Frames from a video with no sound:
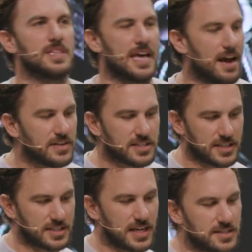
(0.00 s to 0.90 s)
With every
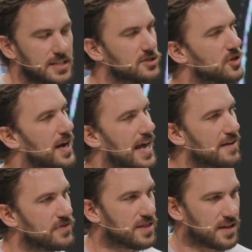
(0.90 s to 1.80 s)
success, he's tried
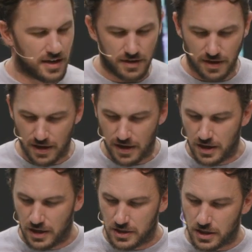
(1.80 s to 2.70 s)
everything
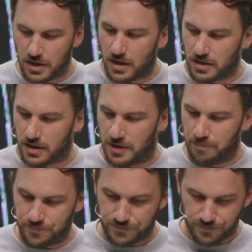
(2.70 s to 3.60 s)
to conquer him.
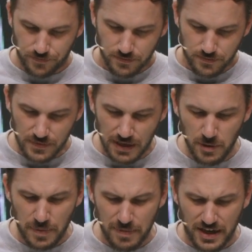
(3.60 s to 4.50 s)
I'm
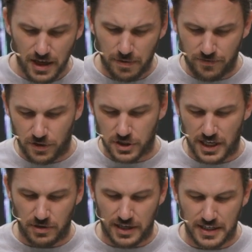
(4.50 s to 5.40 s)
gonna pick back up in 1
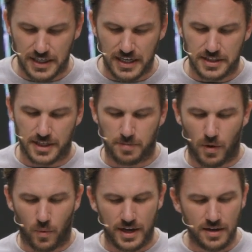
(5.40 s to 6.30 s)
Samuel 19. He says,
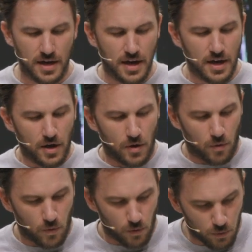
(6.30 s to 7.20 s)
but
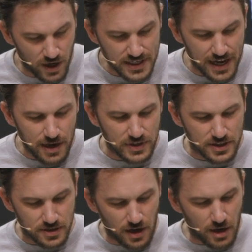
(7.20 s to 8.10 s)
one day when
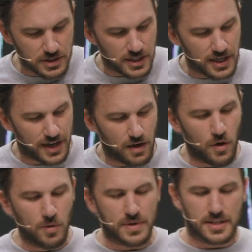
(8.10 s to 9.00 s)
Saul was sitting at
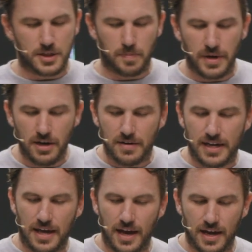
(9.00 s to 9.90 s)
home with a spear
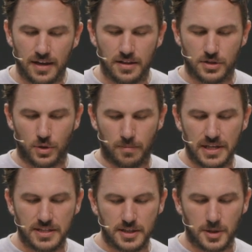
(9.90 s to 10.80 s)
in hand, the
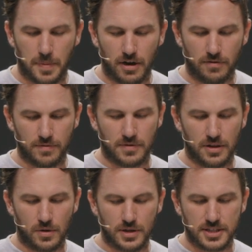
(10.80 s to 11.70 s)
tormenting spirit from the
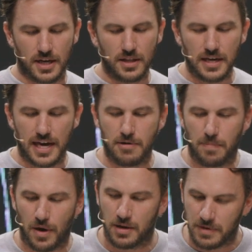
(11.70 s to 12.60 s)
Lord suddenly came
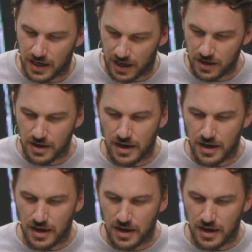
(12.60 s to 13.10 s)
upon him again.